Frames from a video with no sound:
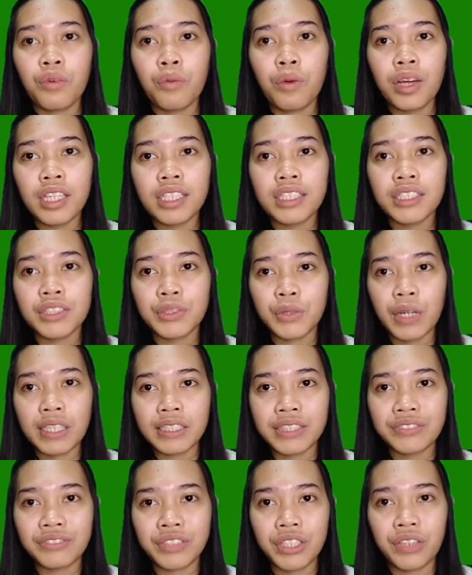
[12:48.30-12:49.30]
What is
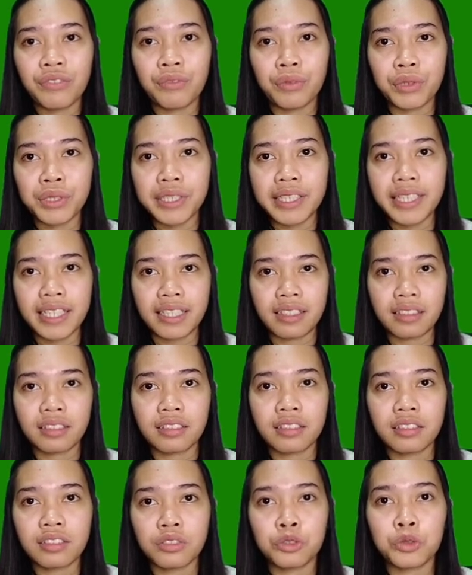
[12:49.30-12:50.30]
transfer of learning?
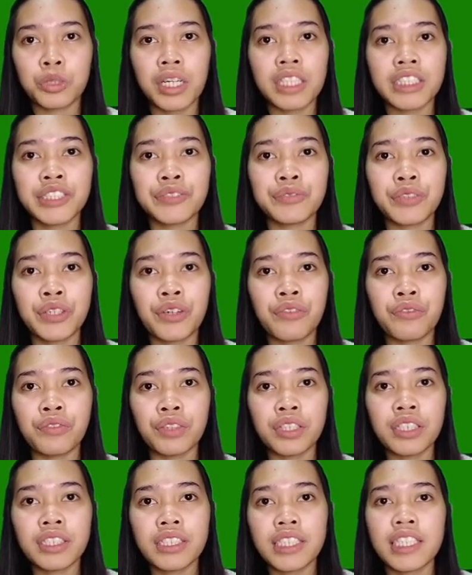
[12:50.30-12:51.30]
Transfer
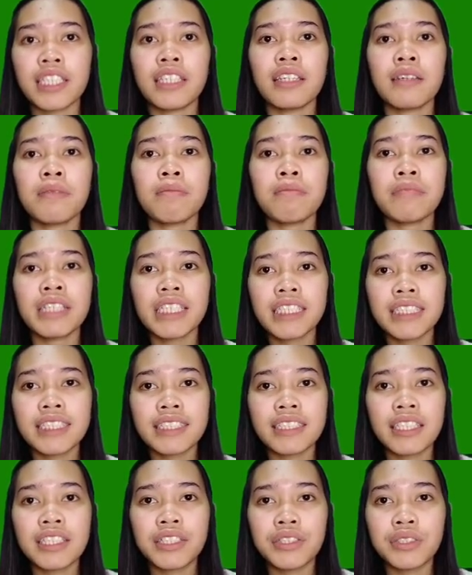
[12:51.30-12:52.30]
of learning means
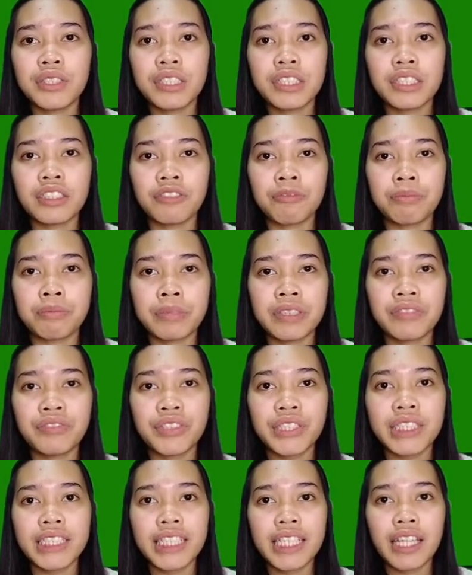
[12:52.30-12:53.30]
the use of
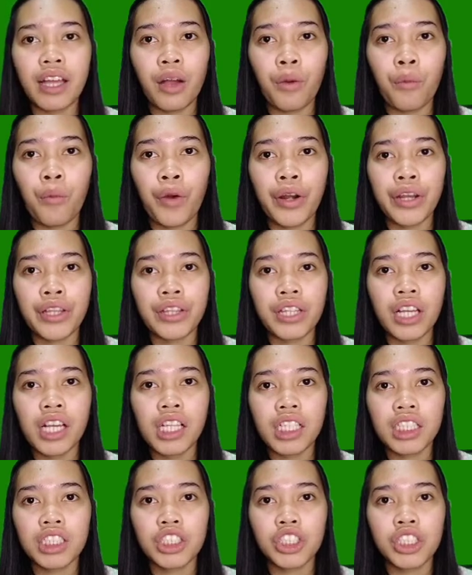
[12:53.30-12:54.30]
previously acquired
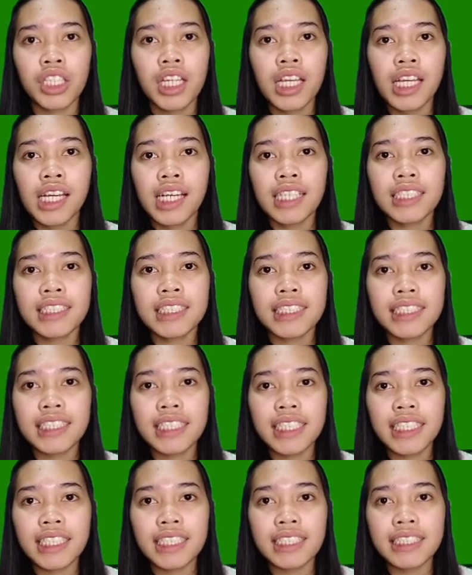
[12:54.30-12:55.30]
knowledge and
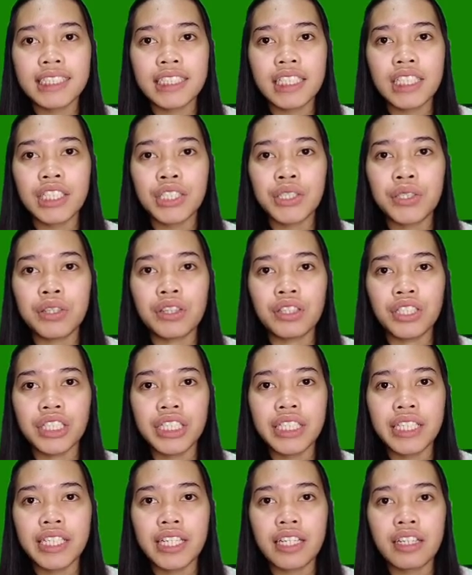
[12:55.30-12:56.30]
skills in new
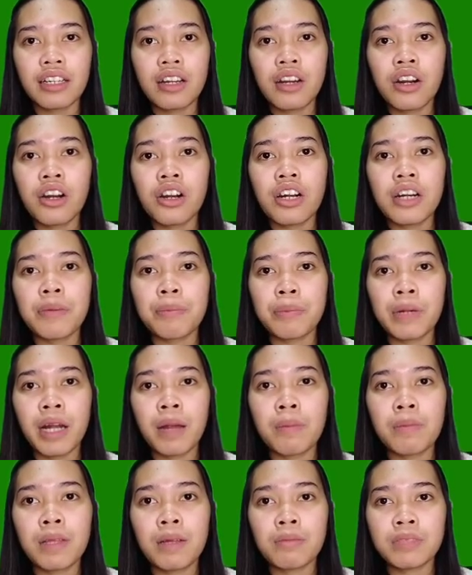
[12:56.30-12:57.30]
learning or
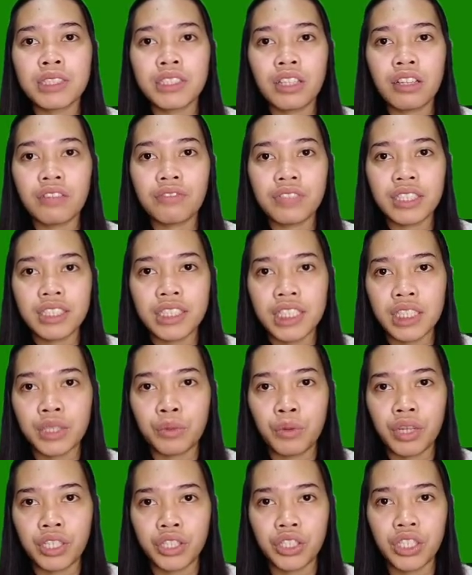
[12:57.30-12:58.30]
problem solving
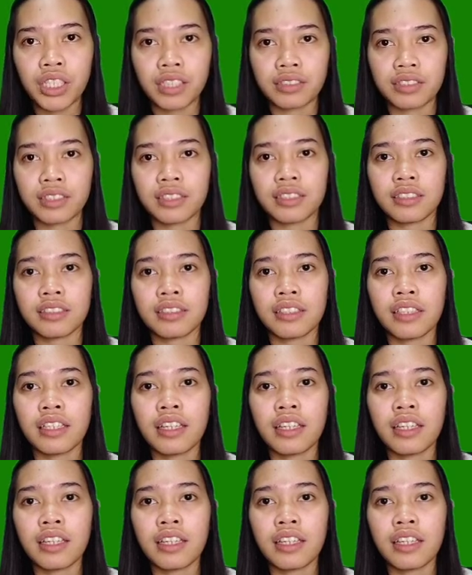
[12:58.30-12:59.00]
situations.